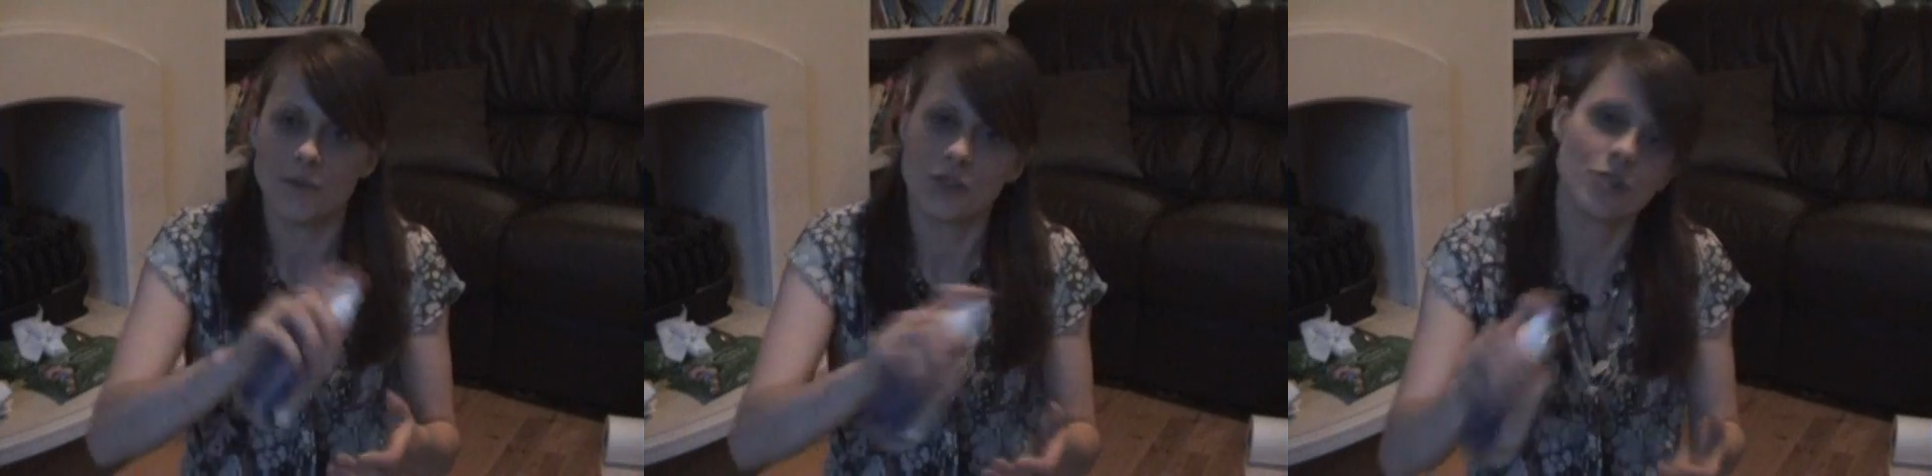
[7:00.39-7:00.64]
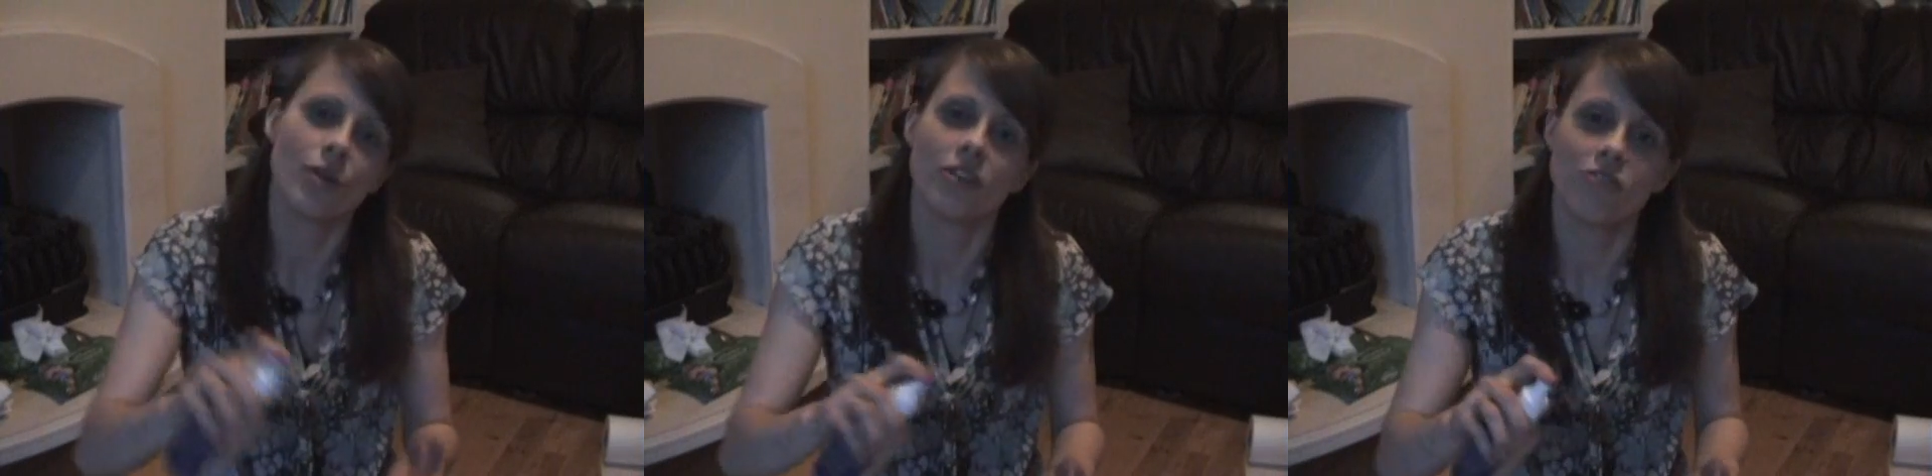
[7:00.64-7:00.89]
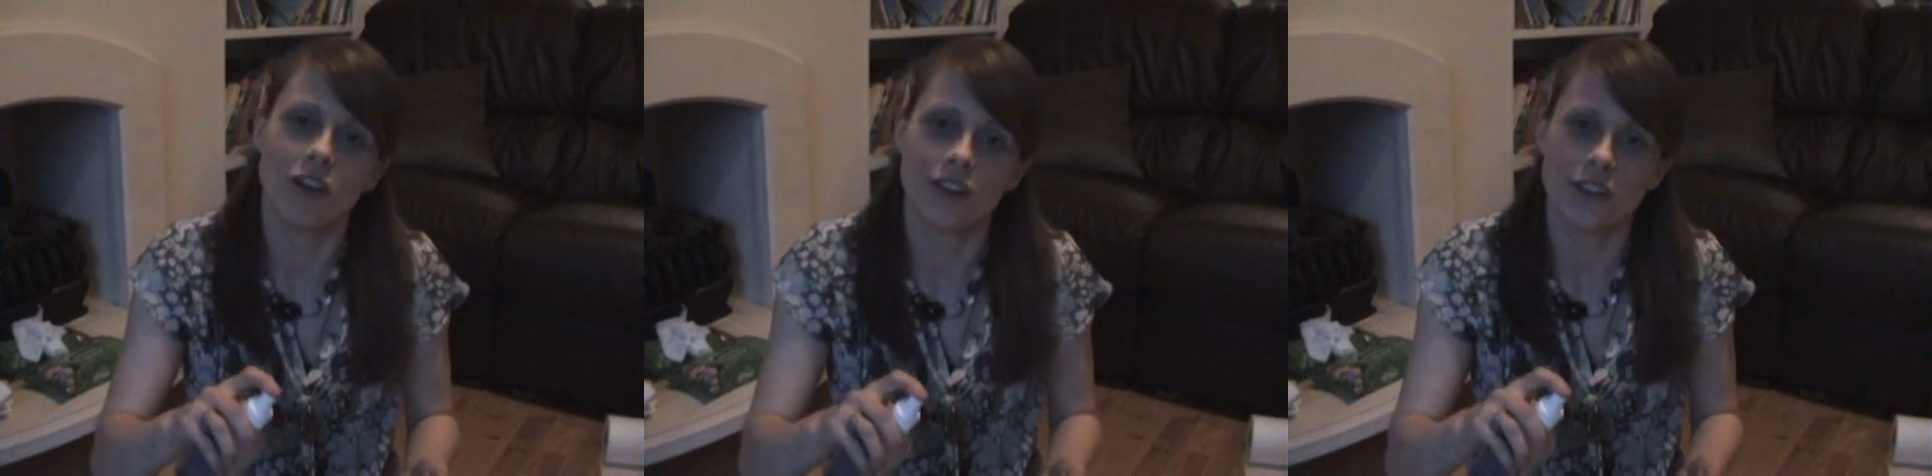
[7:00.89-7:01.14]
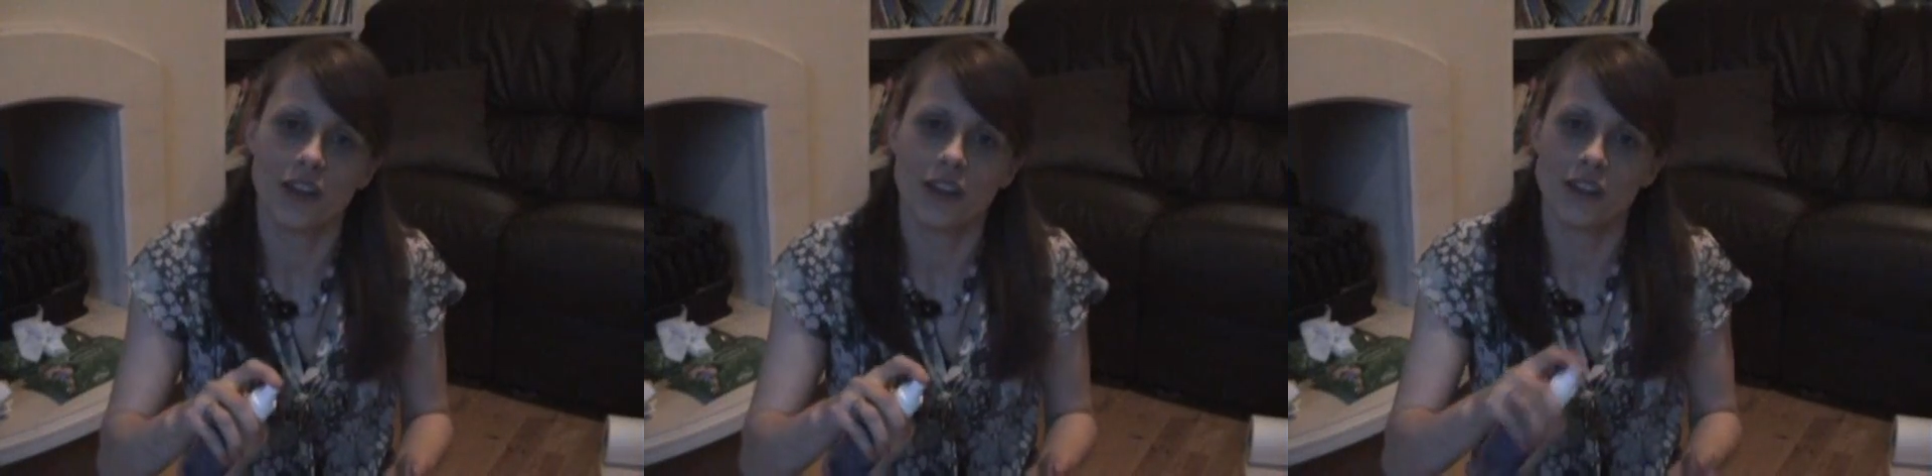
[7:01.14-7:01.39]
So I'd
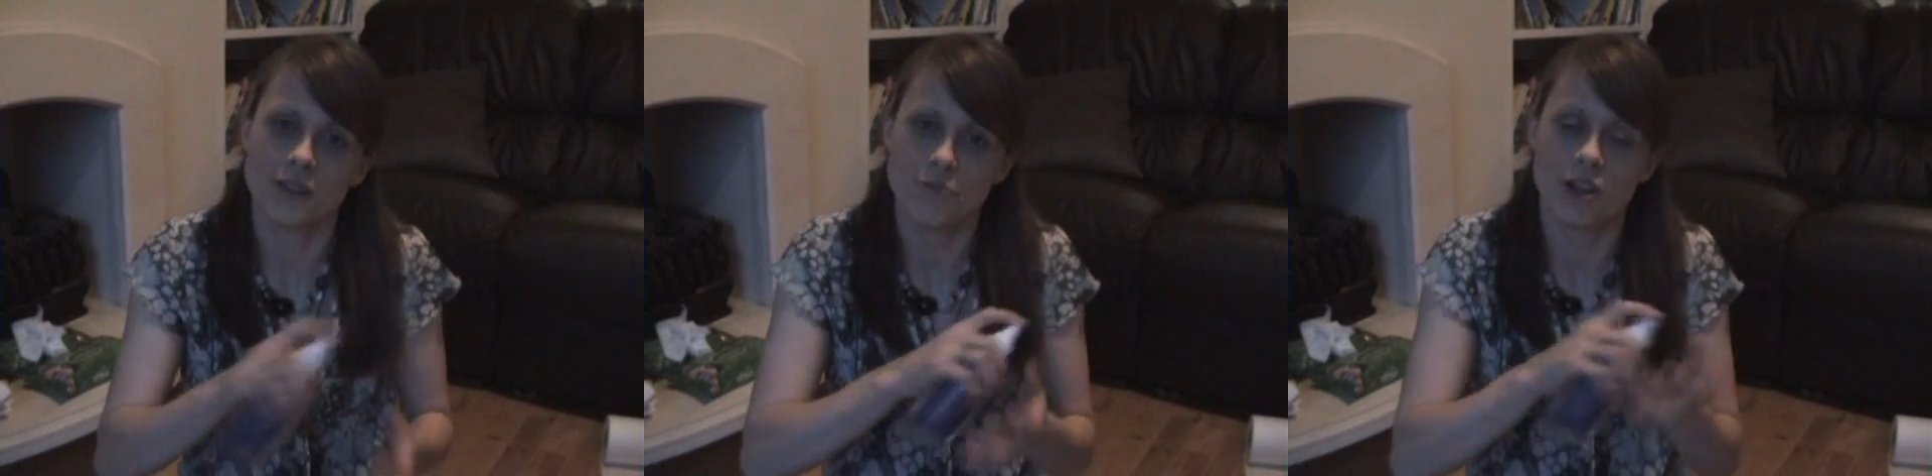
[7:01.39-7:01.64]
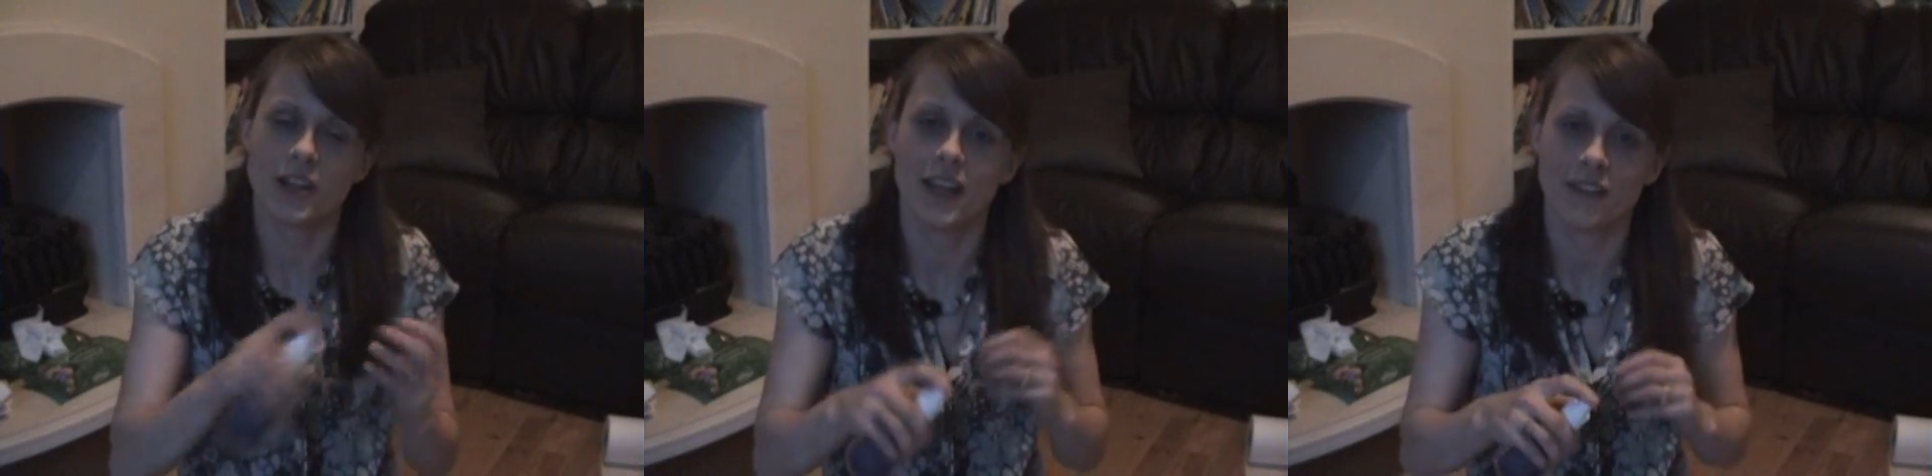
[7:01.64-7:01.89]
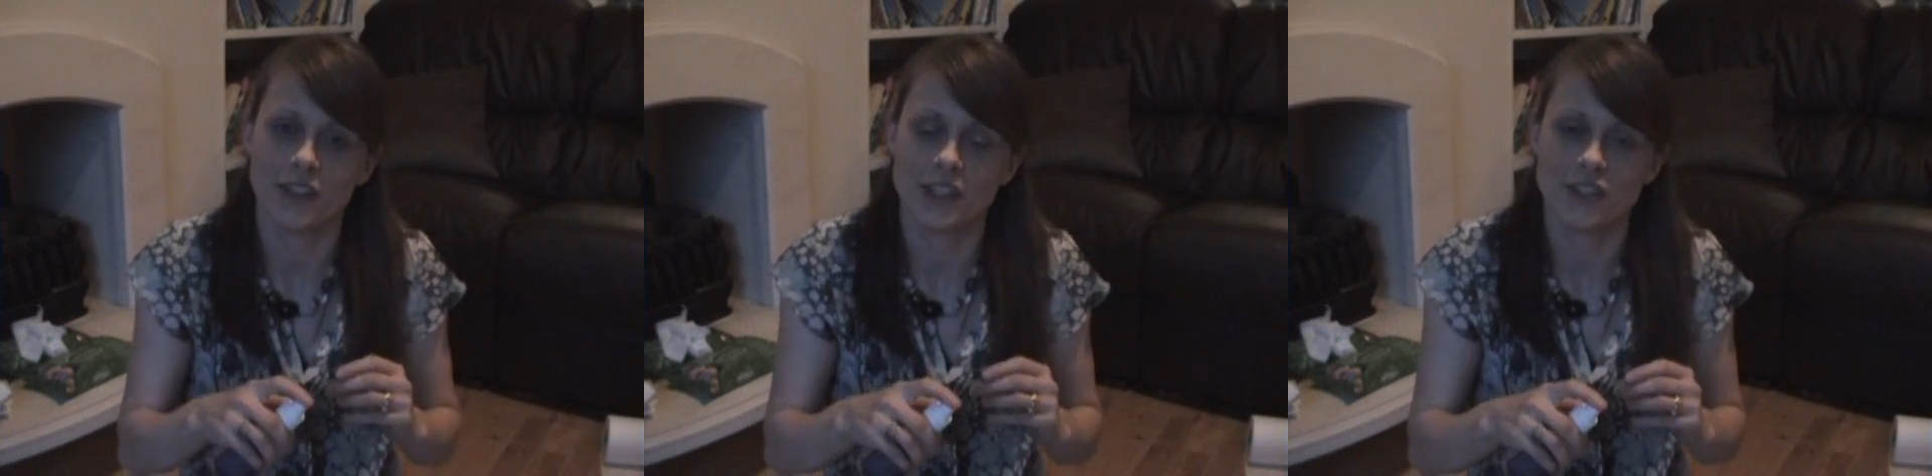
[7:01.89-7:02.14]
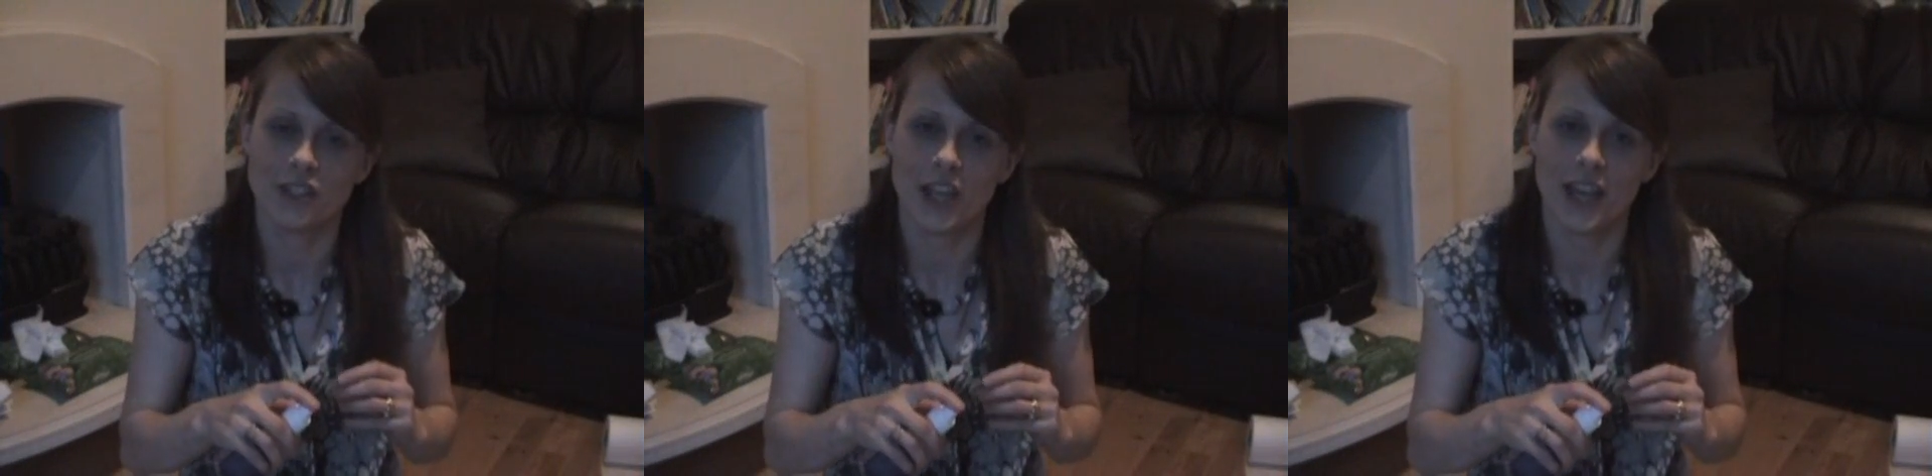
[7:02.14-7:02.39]
rather spray down
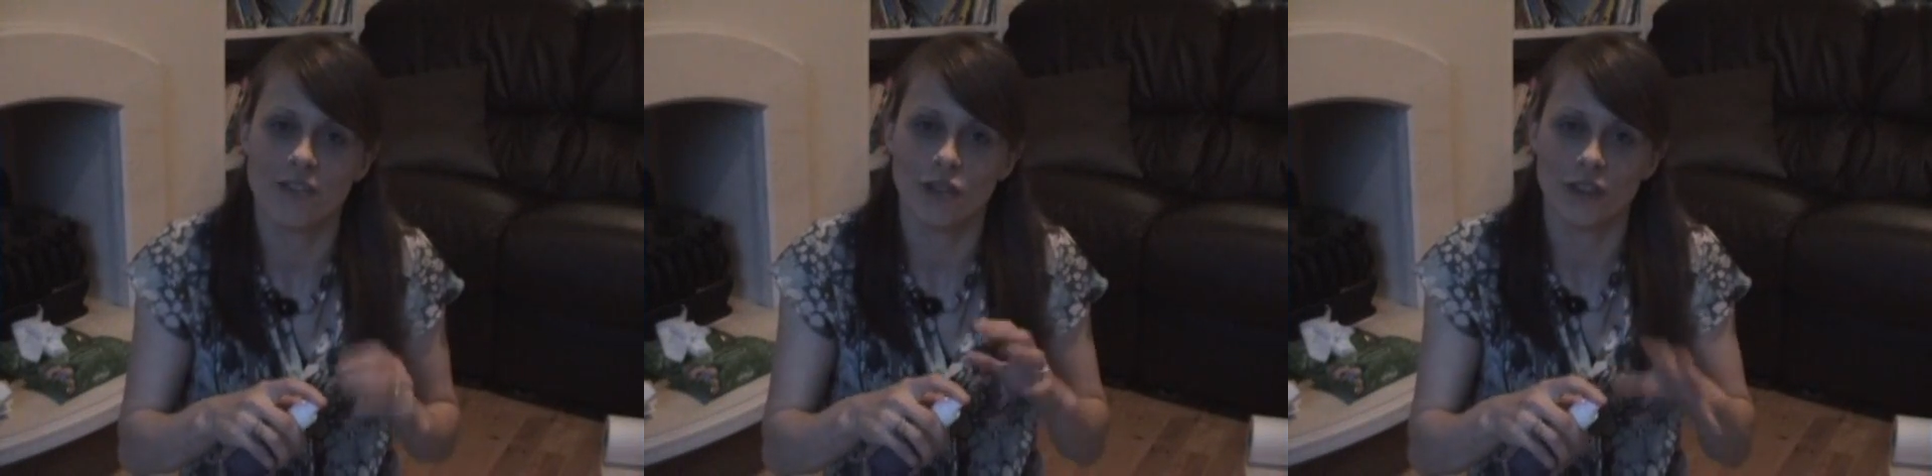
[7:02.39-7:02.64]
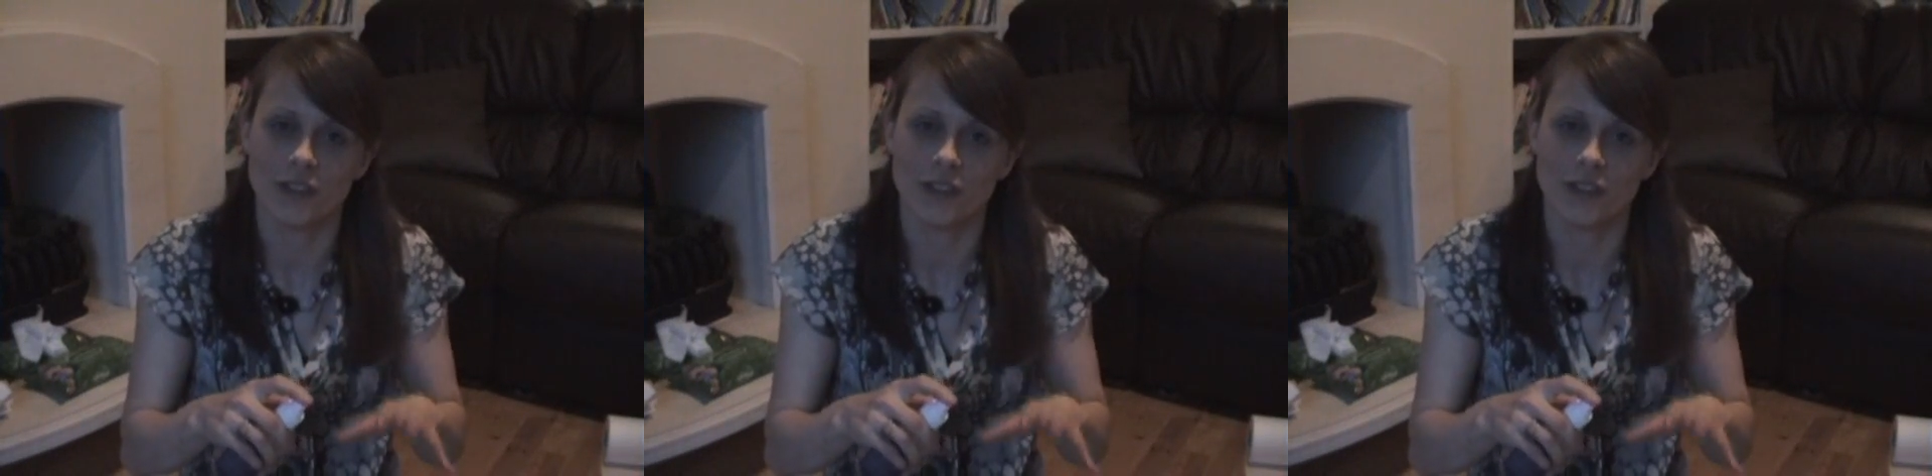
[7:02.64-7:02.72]
the chair